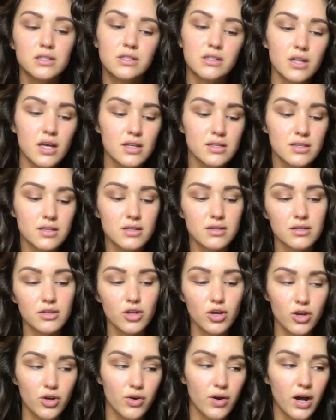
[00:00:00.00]
doesn't
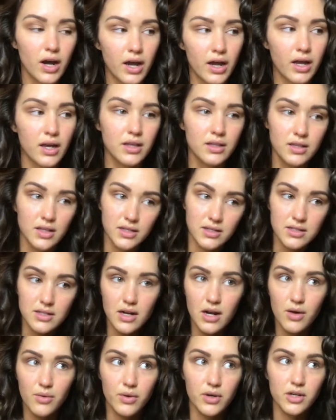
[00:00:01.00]
look great, that's
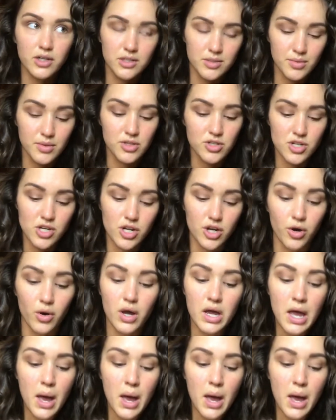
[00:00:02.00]
not what you're supposed to do.